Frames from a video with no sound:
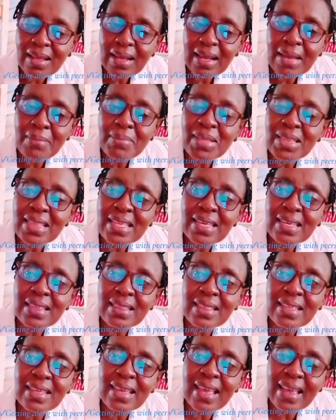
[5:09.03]

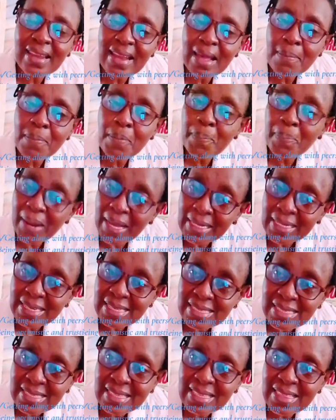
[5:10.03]
they end up
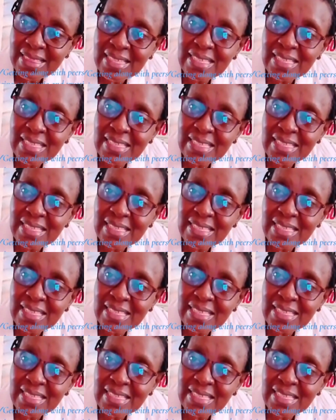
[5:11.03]
practicing